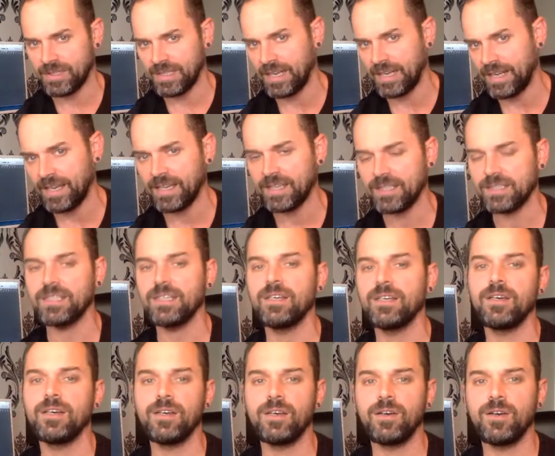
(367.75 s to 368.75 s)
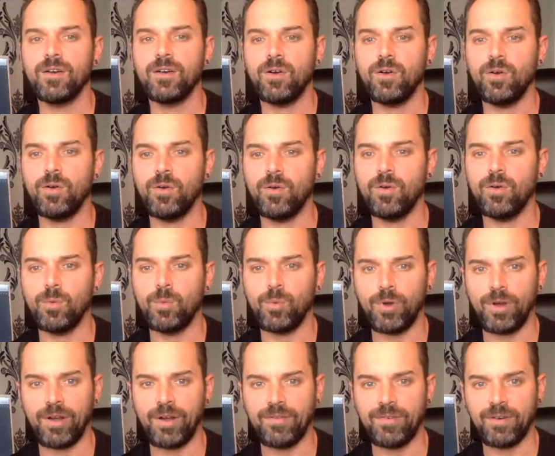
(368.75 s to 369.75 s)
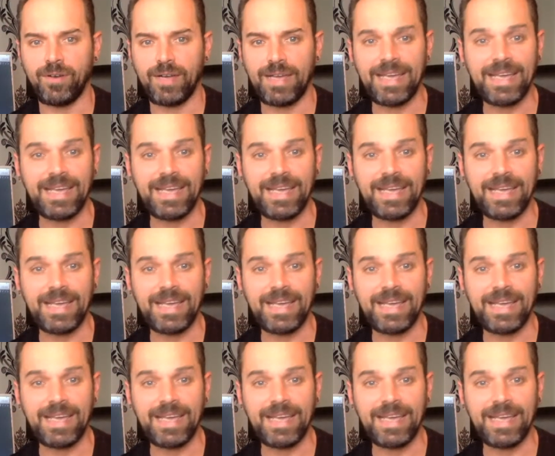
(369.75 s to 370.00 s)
settings, or whatever.